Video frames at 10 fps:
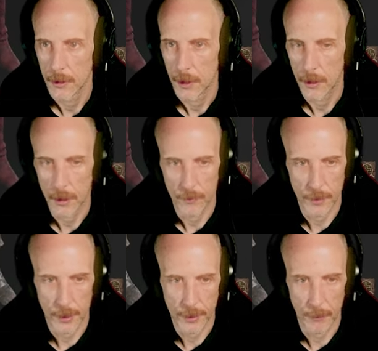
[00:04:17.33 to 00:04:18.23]
I've
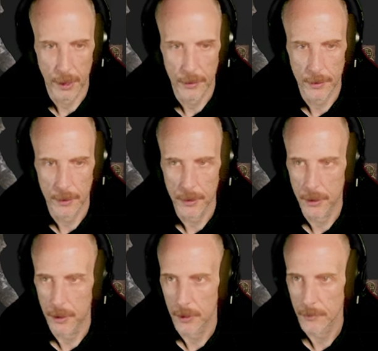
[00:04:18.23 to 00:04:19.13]
got to make a decision
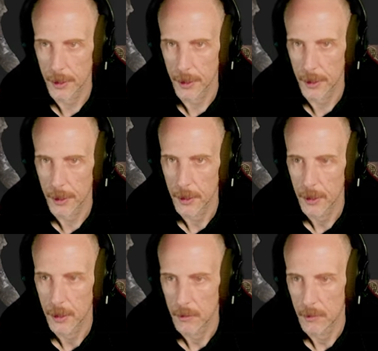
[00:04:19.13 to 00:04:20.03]
here, haven't I?
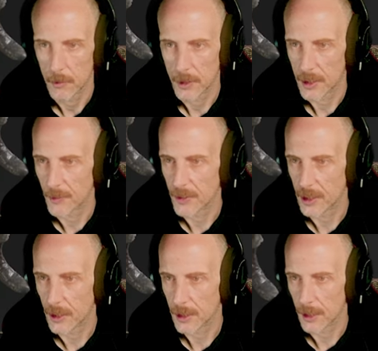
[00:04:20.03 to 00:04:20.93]
Well, it's
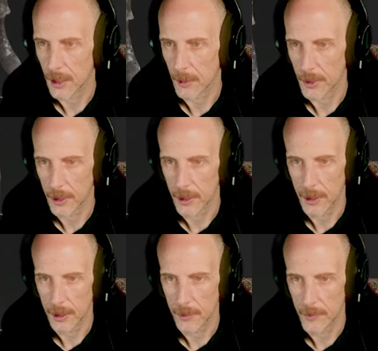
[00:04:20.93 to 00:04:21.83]
obviously not the guy with the
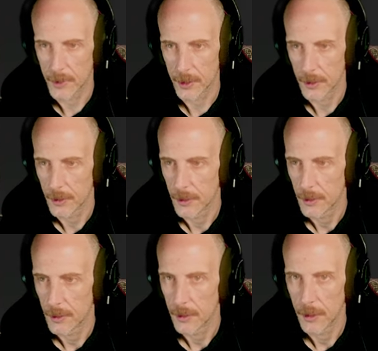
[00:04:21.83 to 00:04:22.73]
leaves.
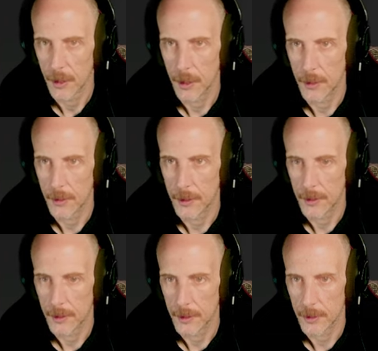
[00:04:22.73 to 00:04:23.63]

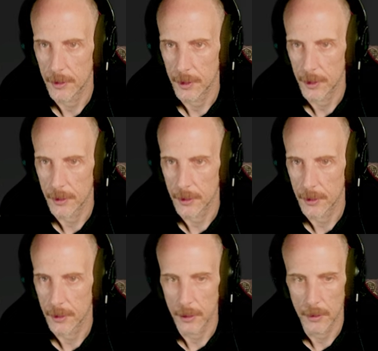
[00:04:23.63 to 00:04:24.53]
Or is
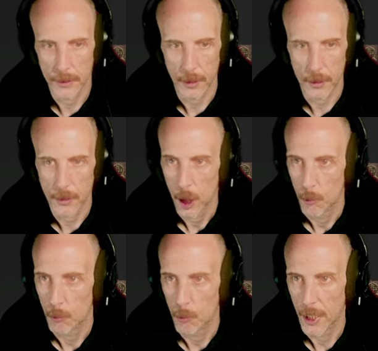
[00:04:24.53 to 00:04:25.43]
it? No, it's not.
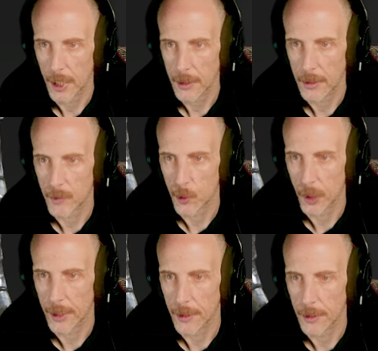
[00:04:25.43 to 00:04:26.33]
Blade of
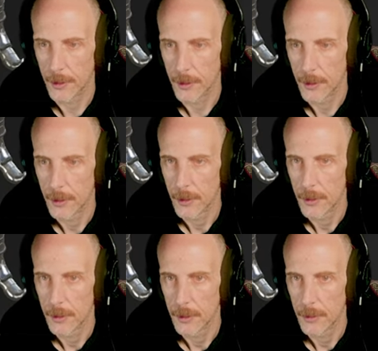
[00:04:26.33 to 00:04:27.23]
Gwyn.
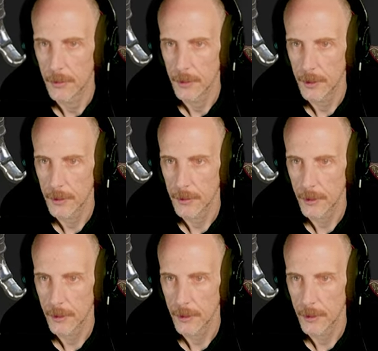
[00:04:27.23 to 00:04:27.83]
Right.